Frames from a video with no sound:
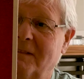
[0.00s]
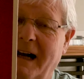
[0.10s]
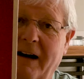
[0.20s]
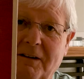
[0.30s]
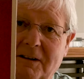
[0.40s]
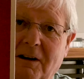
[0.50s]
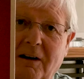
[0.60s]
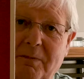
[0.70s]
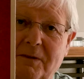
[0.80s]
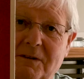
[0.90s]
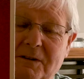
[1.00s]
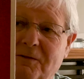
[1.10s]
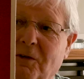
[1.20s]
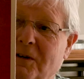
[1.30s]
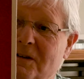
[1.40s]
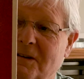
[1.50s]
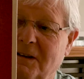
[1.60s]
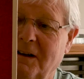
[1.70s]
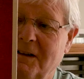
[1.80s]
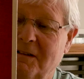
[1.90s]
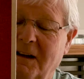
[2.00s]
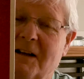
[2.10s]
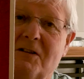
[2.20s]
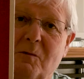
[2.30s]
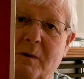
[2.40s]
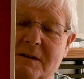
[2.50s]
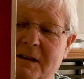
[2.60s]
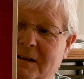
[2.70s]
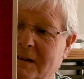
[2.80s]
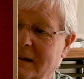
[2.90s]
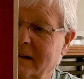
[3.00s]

Karen Carpenter's voice is exquisite.